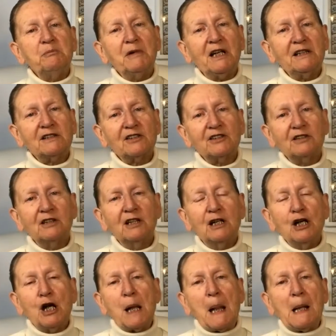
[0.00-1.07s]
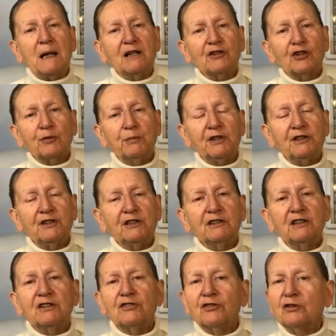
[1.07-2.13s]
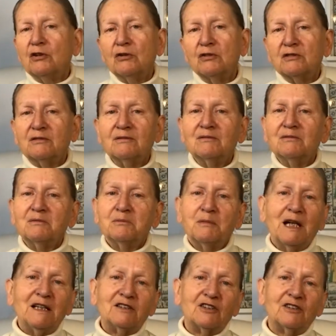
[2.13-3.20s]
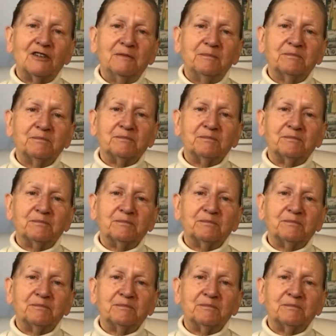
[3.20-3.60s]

matter and spirit is not matter.